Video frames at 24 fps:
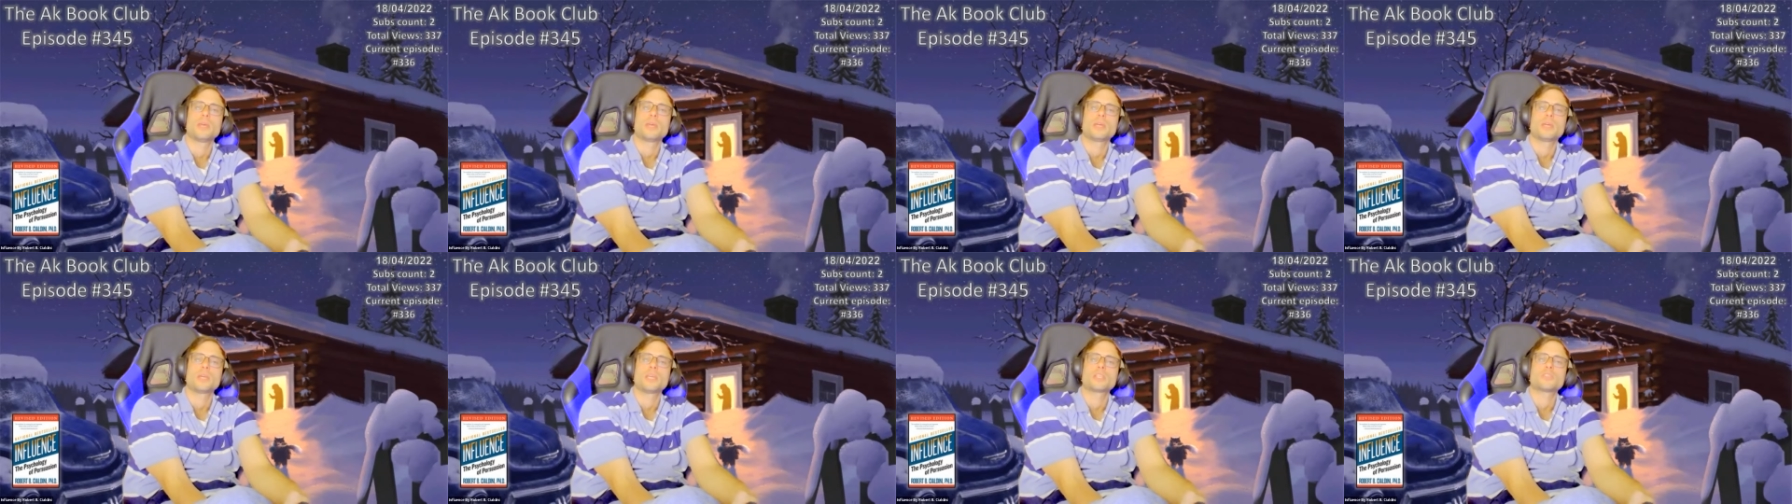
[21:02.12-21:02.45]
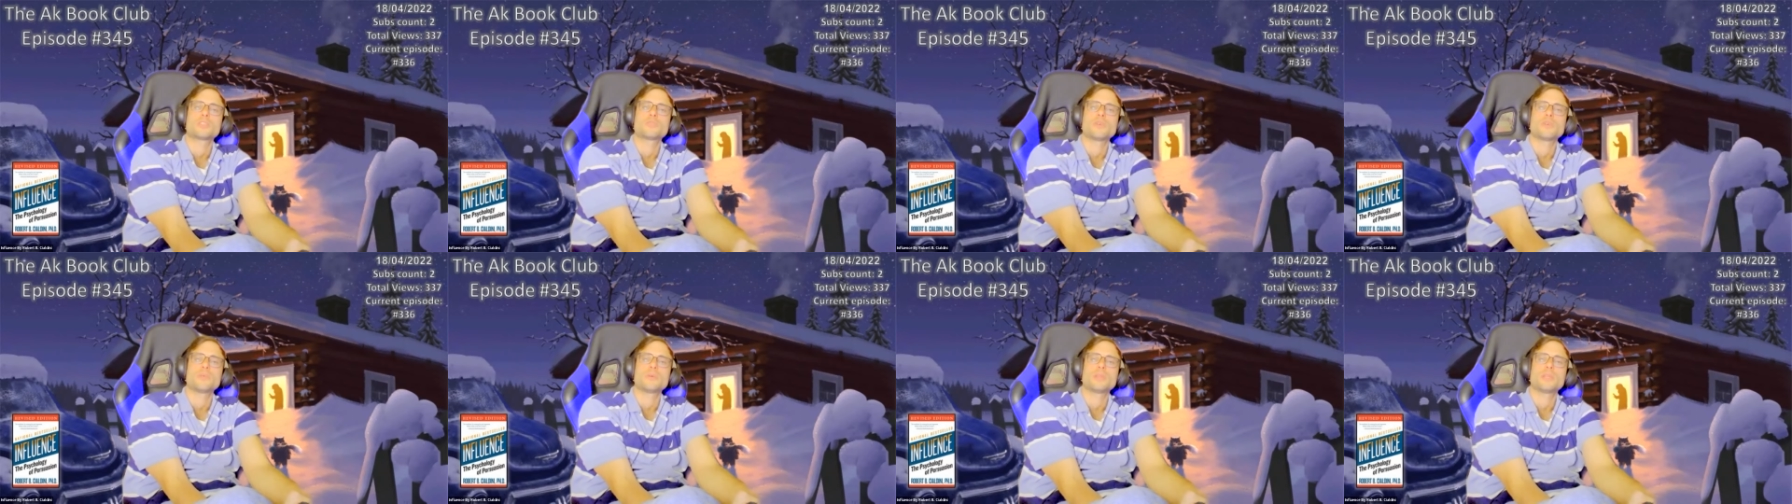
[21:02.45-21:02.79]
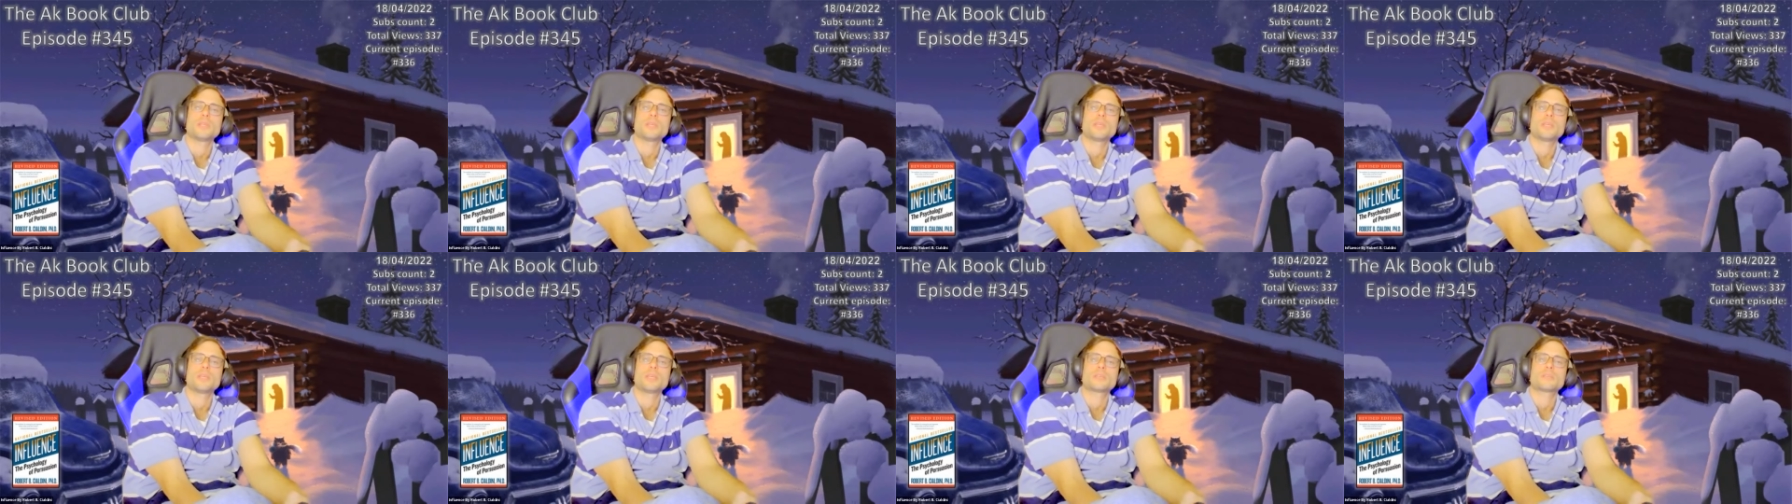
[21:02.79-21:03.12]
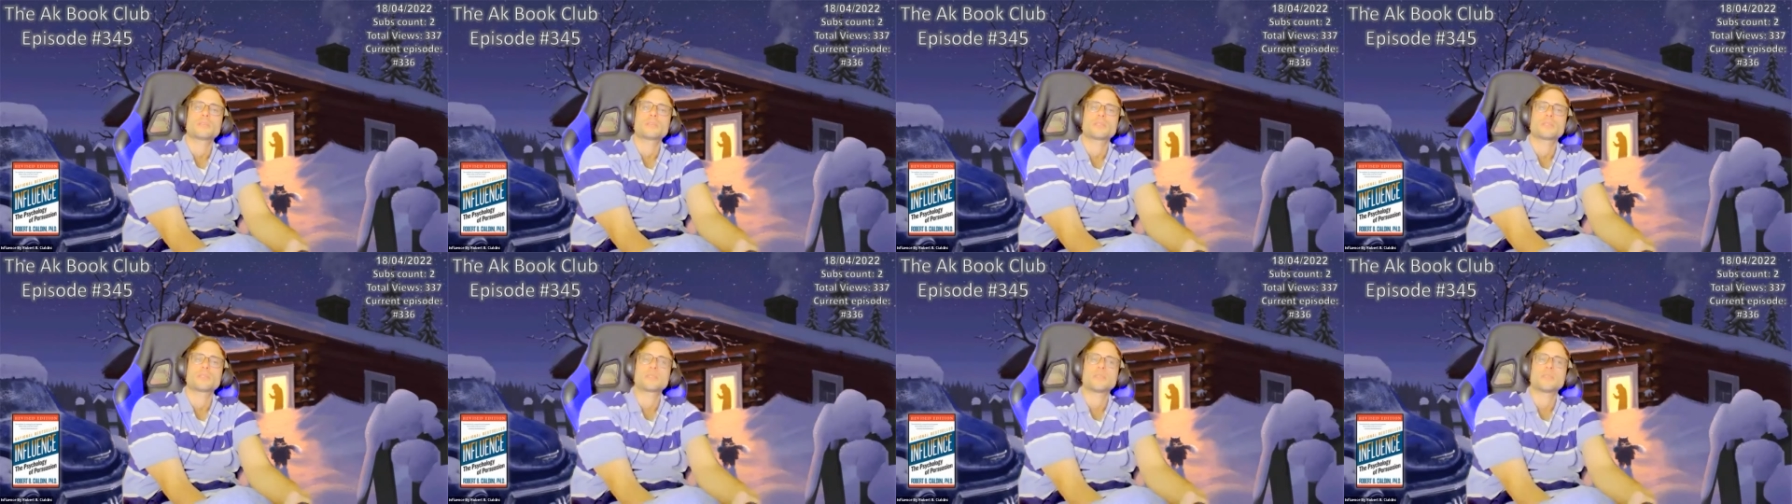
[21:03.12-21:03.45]
Each family
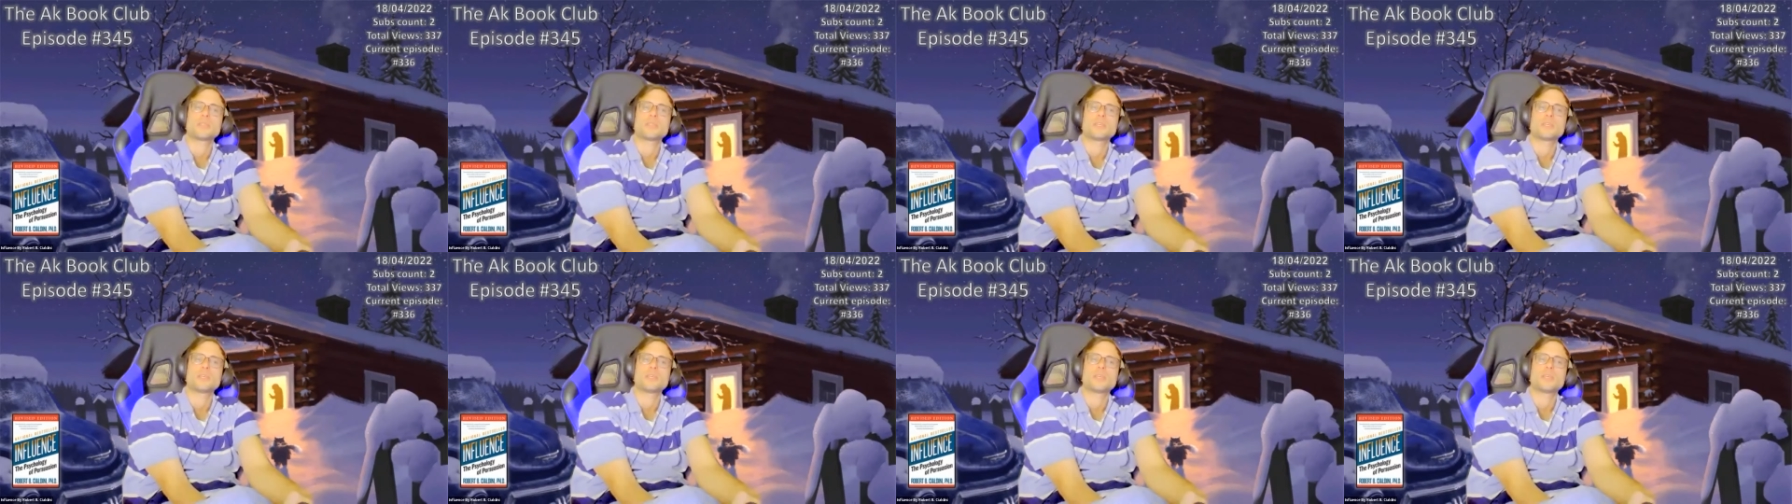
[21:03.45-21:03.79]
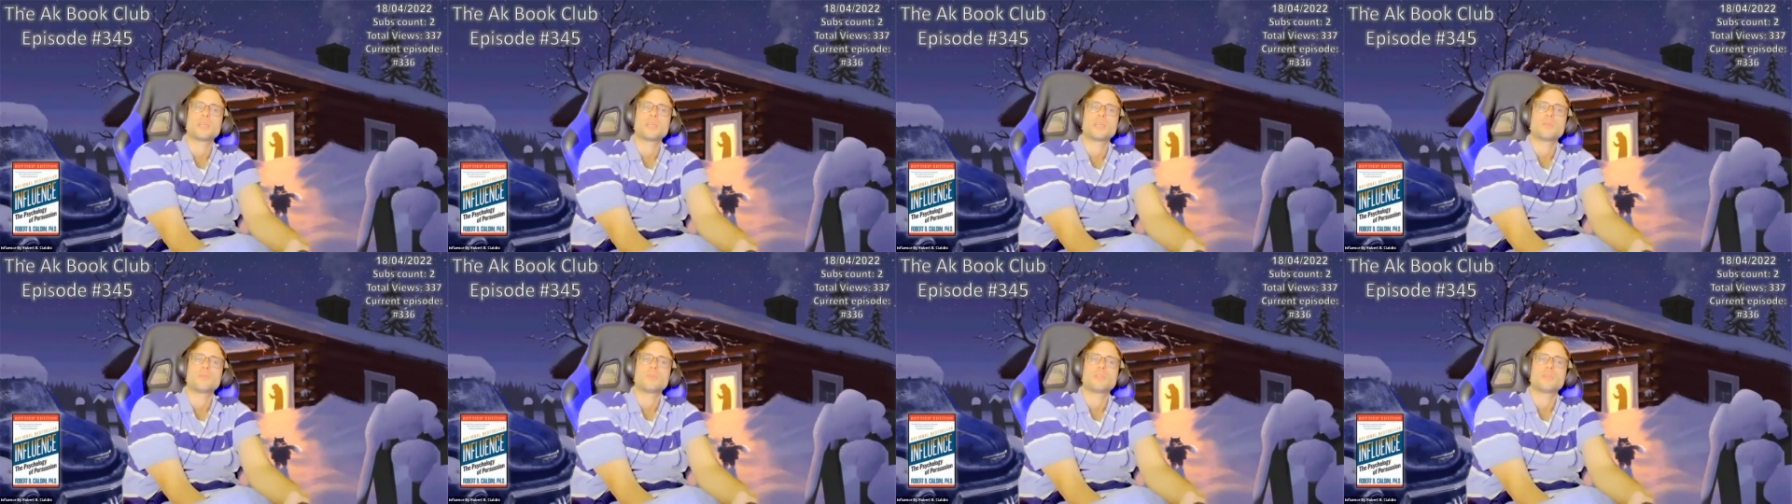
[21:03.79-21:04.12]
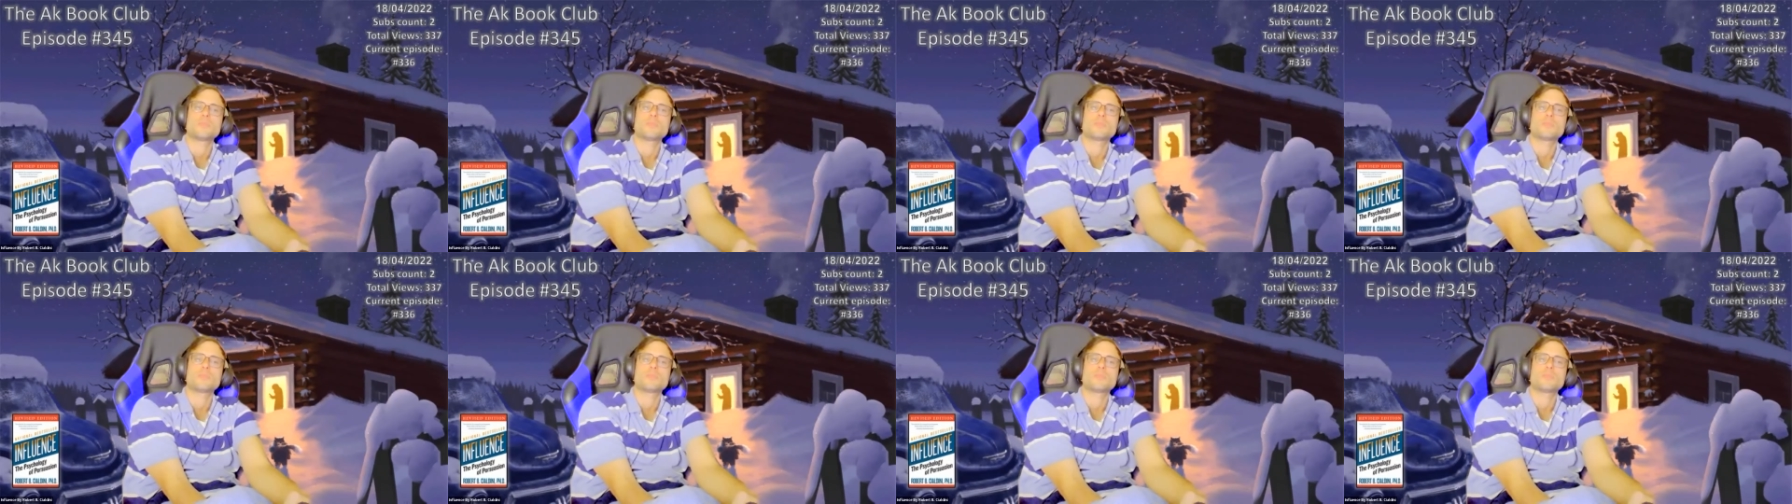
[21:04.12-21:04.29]
that had been